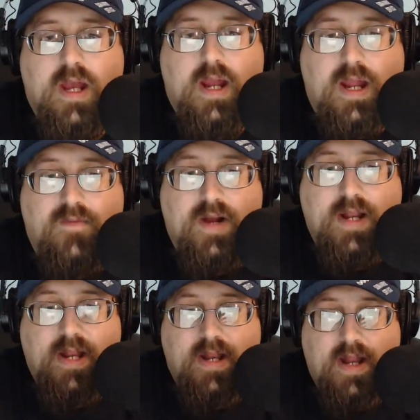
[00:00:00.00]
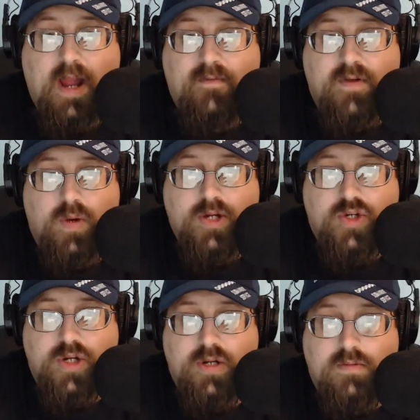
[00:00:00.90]
If I have a
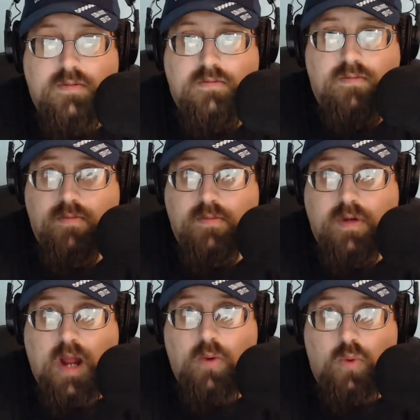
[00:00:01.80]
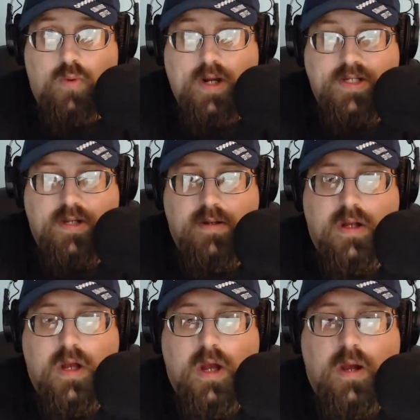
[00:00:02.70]
question, I will raise it.
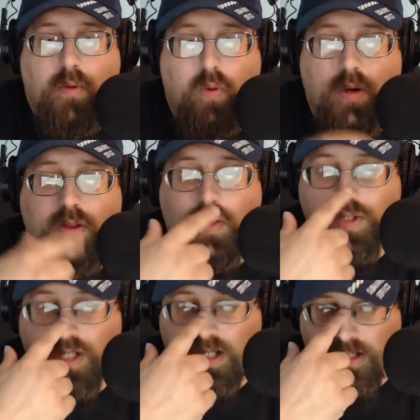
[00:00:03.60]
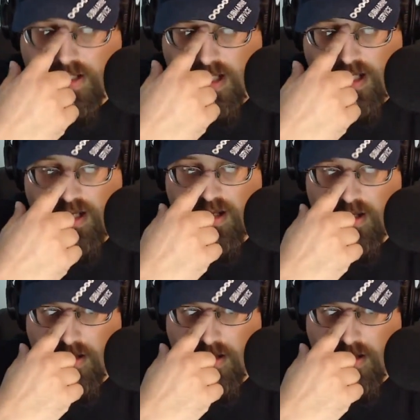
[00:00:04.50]
But one of those is the